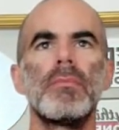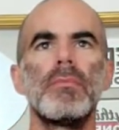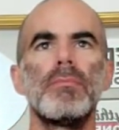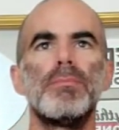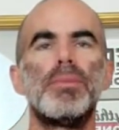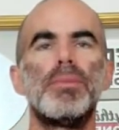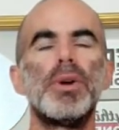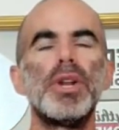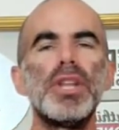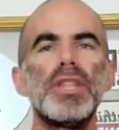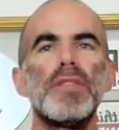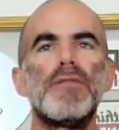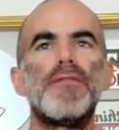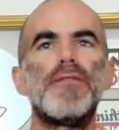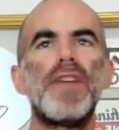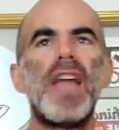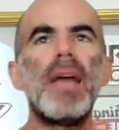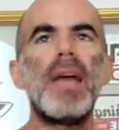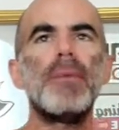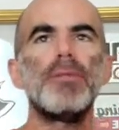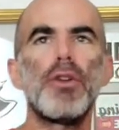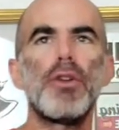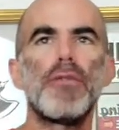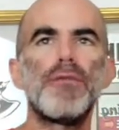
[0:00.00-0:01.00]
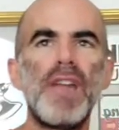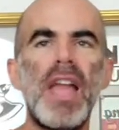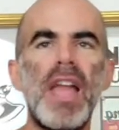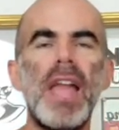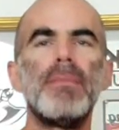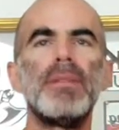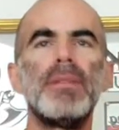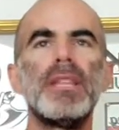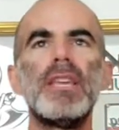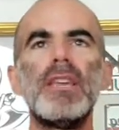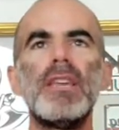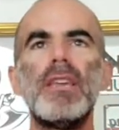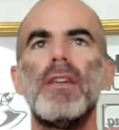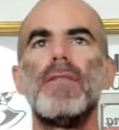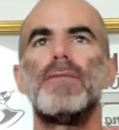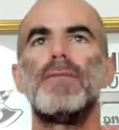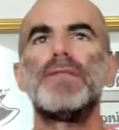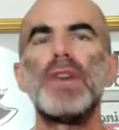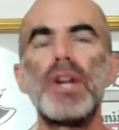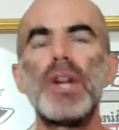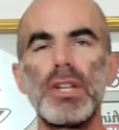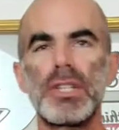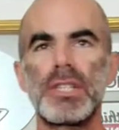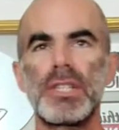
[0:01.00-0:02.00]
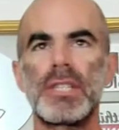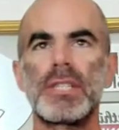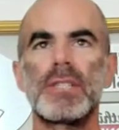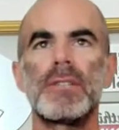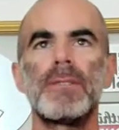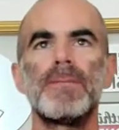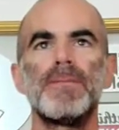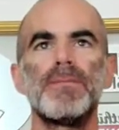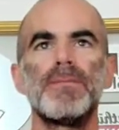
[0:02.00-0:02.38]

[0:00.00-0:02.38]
putting the fam, your family first,